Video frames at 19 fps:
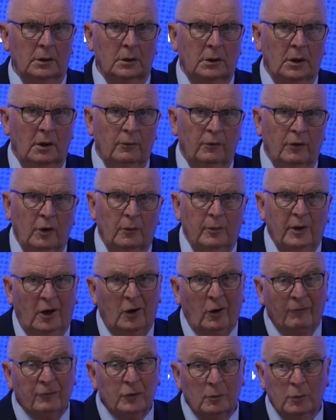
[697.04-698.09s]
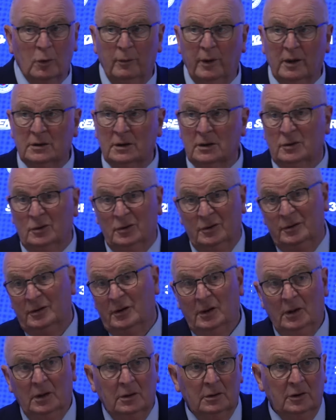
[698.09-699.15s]
Can't really be a comfortable business because
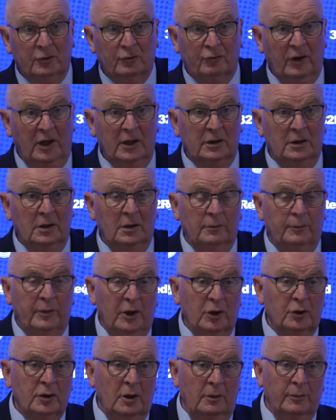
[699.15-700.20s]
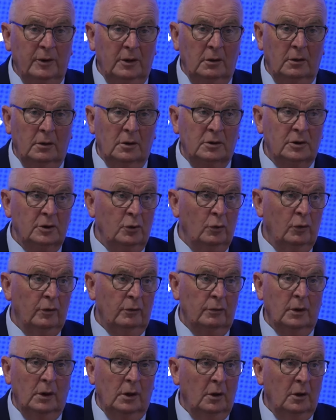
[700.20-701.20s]
the stress and the pressure of being the CEO